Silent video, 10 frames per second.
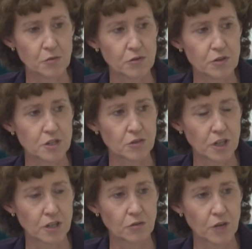we were
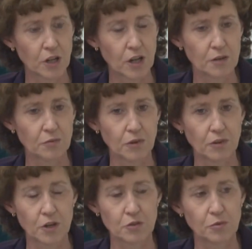doing quite a lot
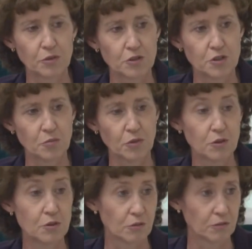with entrepreneurship with
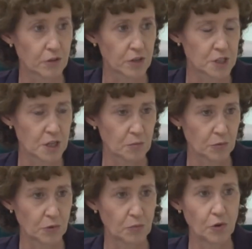youth, for example,